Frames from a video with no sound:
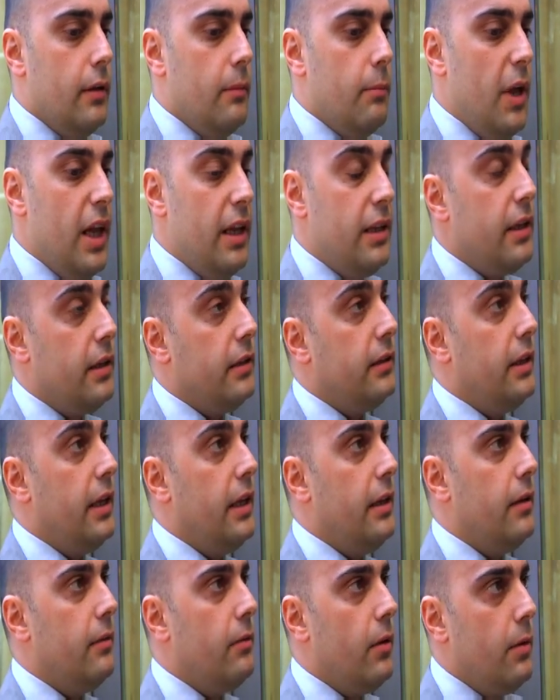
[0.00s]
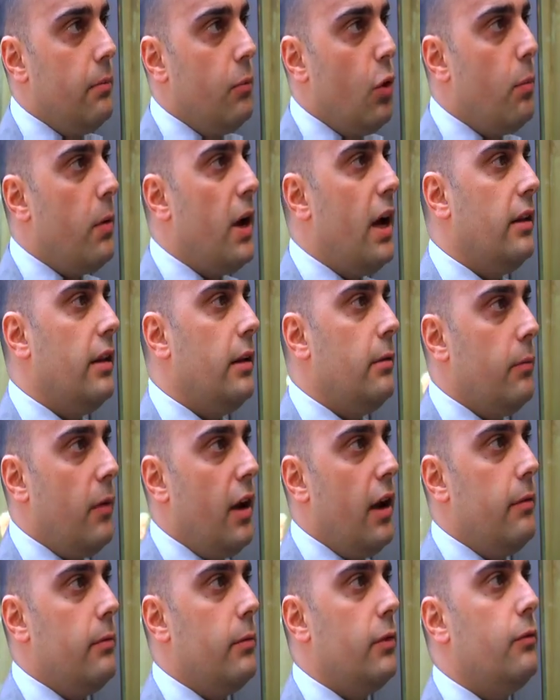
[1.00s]
making the mobile
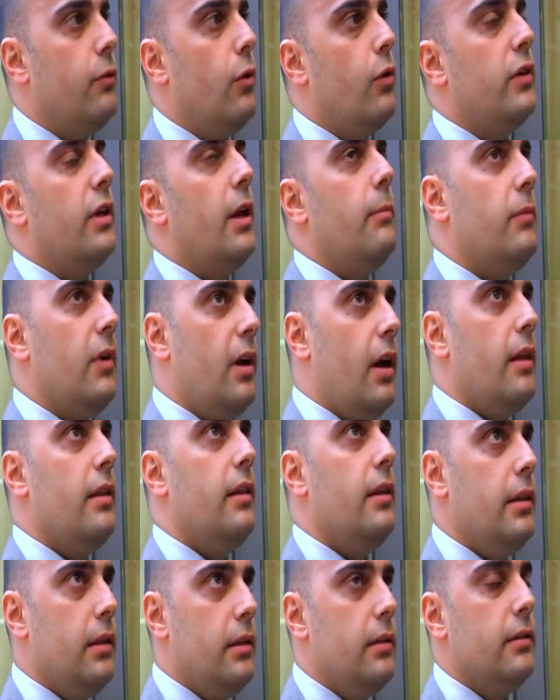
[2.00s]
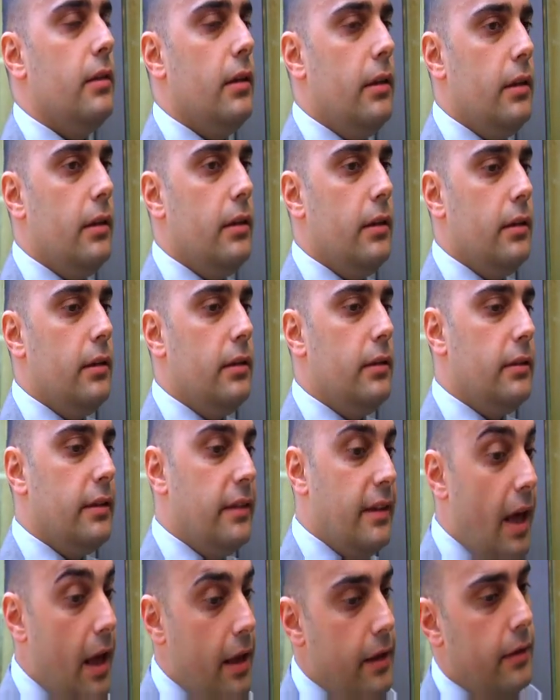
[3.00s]
environment for them, I think
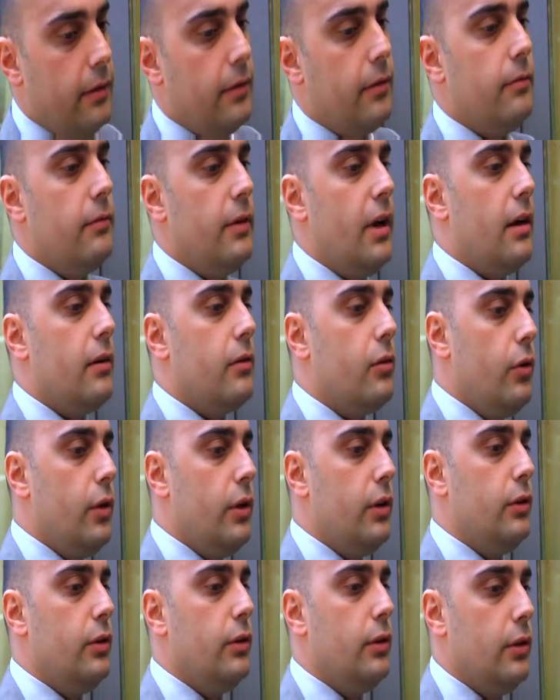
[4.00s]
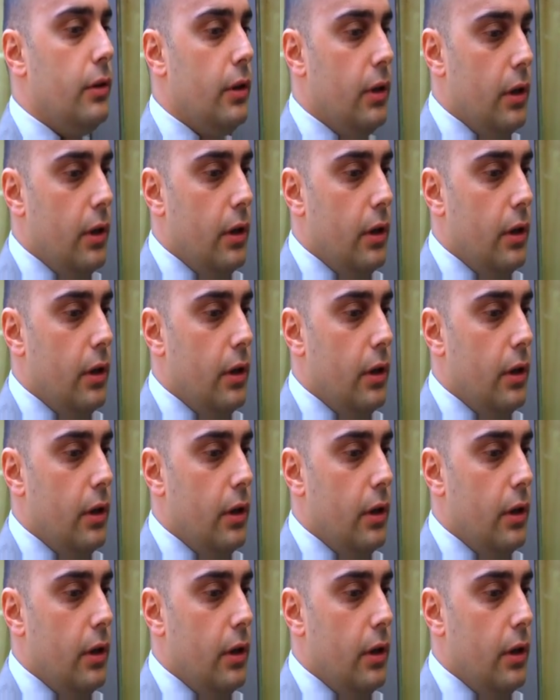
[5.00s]
then we are going to